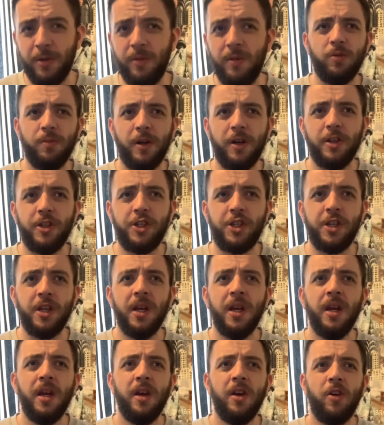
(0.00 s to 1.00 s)
So much
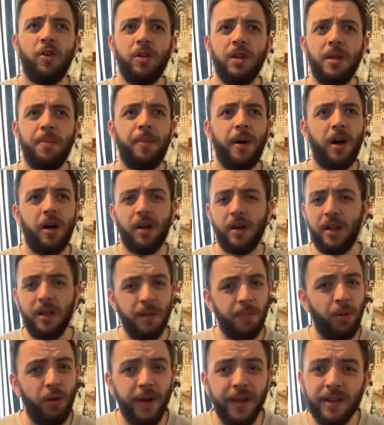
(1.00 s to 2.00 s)
on the park, the
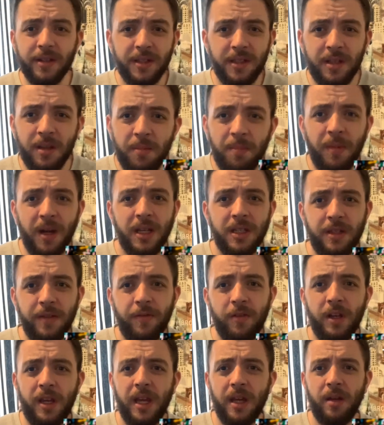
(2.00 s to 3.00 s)
players massively
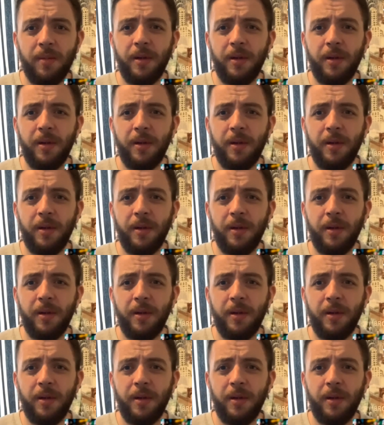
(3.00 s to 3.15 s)
care about the